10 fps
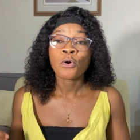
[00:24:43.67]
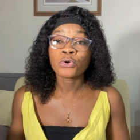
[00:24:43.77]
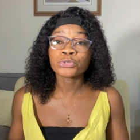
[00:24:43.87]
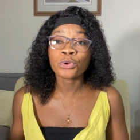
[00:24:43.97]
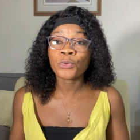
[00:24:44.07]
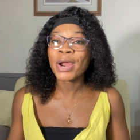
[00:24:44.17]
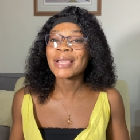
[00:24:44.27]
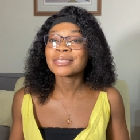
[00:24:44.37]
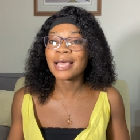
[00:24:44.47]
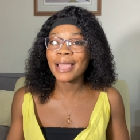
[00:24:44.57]
Also
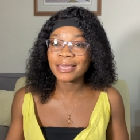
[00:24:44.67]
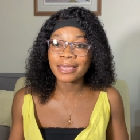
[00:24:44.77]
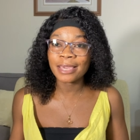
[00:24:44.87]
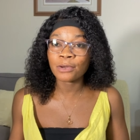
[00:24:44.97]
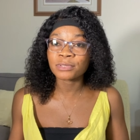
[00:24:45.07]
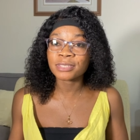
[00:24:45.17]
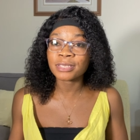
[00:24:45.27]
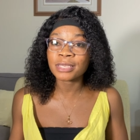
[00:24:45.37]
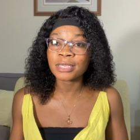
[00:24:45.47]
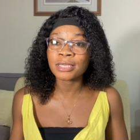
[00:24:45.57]
write
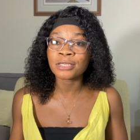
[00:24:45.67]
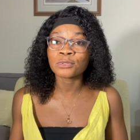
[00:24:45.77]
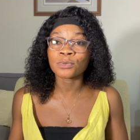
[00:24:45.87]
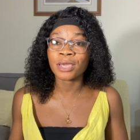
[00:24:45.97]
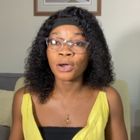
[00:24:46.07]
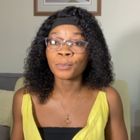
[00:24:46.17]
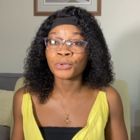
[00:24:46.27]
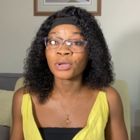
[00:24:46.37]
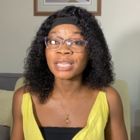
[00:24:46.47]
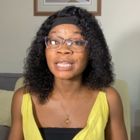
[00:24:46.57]
IELT to help
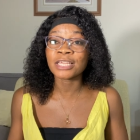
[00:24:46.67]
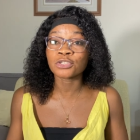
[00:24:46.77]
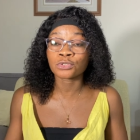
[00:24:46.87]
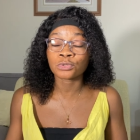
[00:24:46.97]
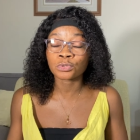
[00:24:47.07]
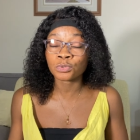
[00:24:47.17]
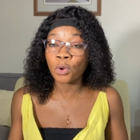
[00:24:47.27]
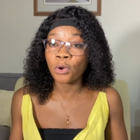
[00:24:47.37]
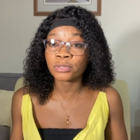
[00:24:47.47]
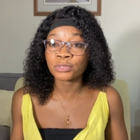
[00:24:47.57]
your English
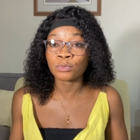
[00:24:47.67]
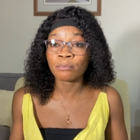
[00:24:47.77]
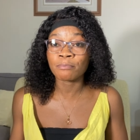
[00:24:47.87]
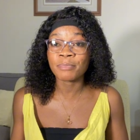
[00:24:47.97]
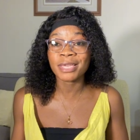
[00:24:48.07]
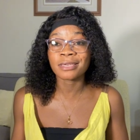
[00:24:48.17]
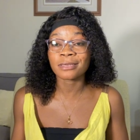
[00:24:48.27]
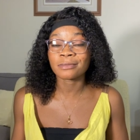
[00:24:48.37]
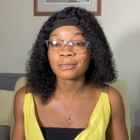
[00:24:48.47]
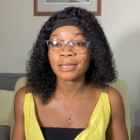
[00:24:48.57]
score to
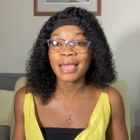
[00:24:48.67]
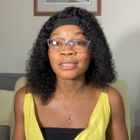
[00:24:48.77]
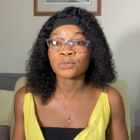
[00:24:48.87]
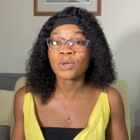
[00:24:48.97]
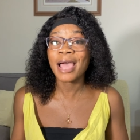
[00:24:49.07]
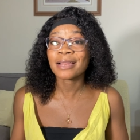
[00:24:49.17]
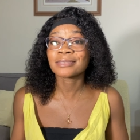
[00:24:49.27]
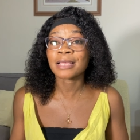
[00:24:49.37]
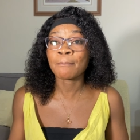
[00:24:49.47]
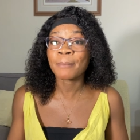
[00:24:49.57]
make like to add
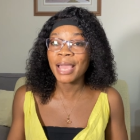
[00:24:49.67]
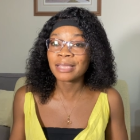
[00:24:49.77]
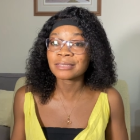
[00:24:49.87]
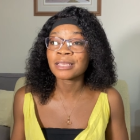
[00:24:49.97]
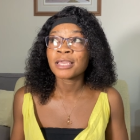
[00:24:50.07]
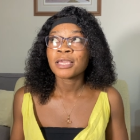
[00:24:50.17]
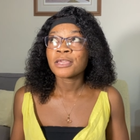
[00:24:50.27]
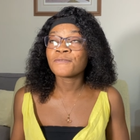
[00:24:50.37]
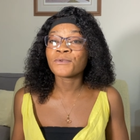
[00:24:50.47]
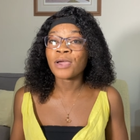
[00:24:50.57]
some marks.
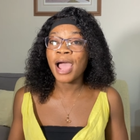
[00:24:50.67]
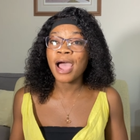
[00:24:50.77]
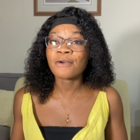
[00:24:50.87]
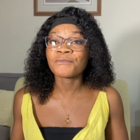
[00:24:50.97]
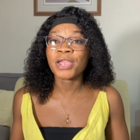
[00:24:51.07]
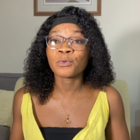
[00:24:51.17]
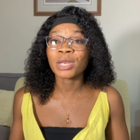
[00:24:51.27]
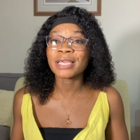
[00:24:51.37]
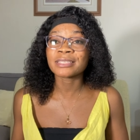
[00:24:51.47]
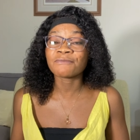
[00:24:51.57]
If you have a
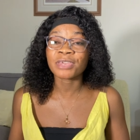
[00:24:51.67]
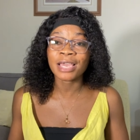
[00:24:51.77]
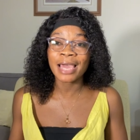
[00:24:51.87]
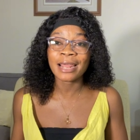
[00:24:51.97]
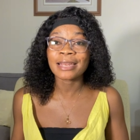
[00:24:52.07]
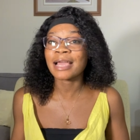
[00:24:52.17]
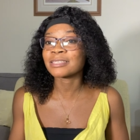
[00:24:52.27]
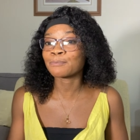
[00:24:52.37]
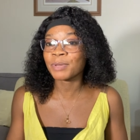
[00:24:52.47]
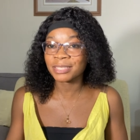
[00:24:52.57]
relative in Canada,
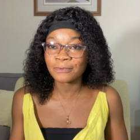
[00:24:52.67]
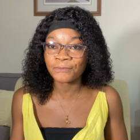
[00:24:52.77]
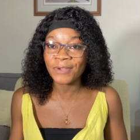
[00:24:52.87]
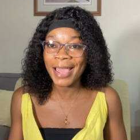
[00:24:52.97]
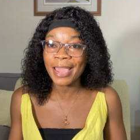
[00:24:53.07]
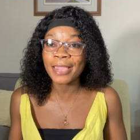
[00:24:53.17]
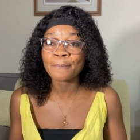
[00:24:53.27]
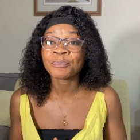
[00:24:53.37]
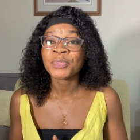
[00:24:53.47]
specify.